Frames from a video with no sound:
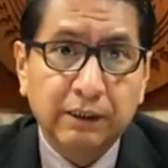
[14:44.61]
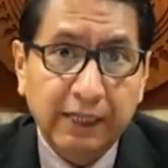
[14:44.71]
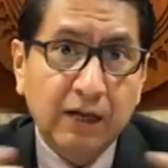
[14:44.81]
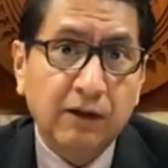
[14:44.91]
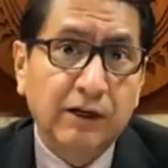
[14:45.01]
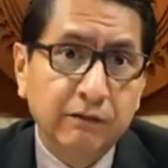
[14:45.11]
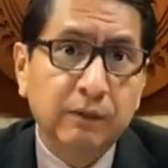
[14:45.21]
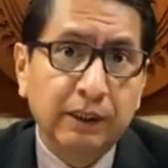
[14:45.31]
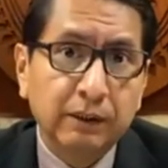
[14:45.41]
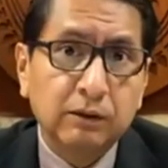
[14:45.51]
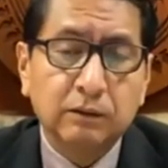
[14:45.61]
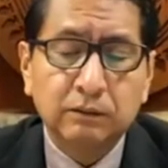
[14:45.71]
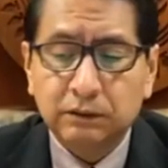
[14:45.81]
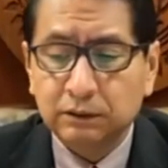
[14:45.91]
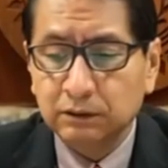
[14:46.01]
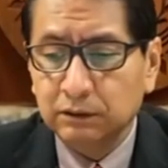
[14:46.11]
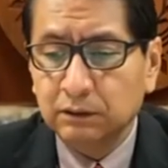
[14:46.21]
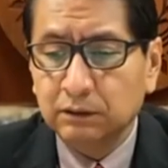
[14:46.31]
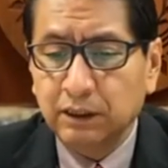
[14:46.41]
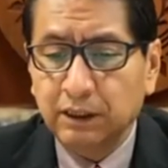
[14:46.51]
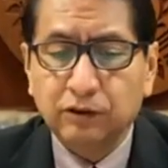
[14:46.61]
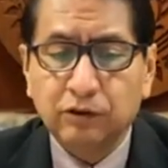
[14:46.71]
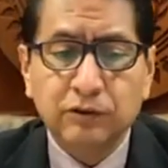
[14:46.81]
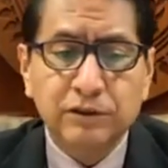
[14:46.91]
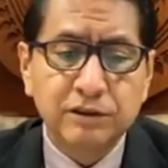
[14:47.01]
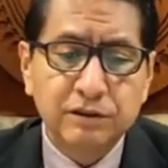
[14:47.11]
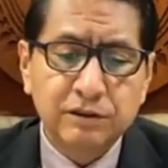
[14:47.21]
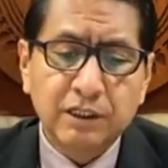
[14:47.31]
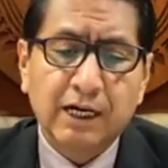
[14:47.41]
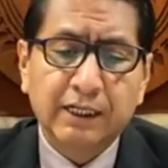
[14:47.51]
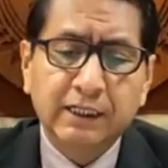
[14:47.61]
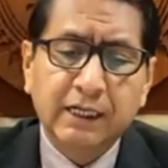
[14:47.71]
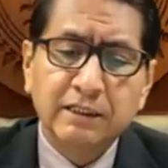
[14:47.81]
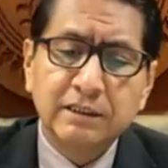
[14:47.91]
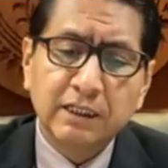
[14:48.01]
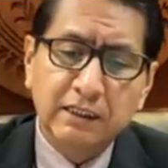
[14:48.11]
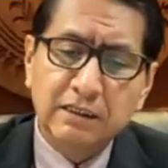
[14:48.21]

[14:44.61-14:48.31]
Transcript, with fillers: And now everybody knows that the Kosentraginast